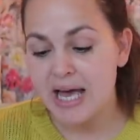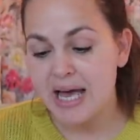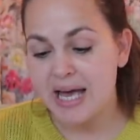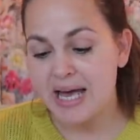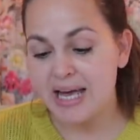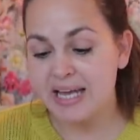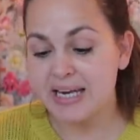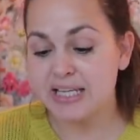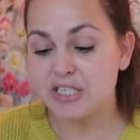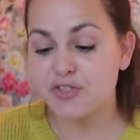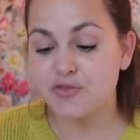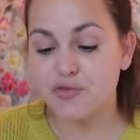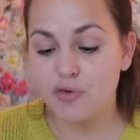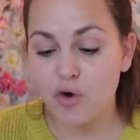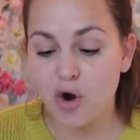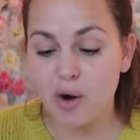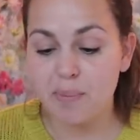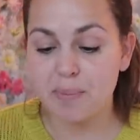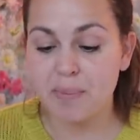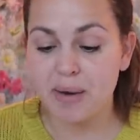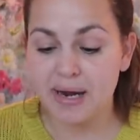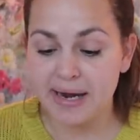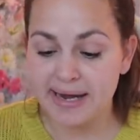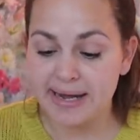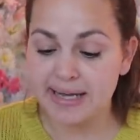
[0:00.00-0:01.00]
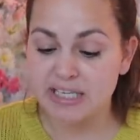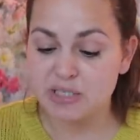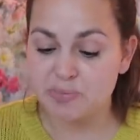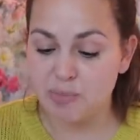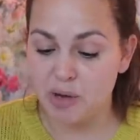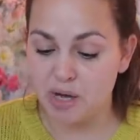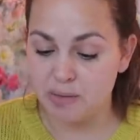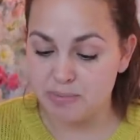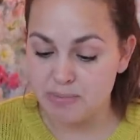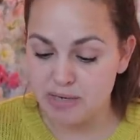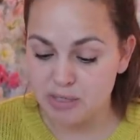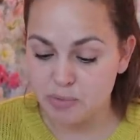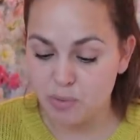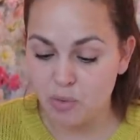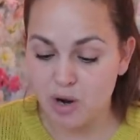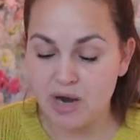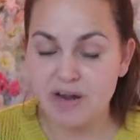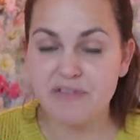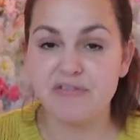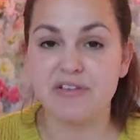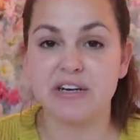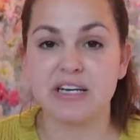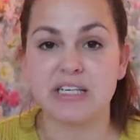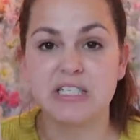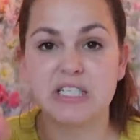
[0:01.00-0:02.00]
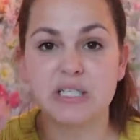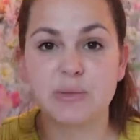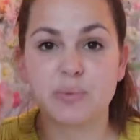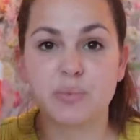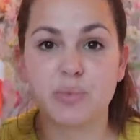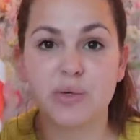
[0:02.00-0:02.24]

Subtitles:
It is from my expert midwife and it's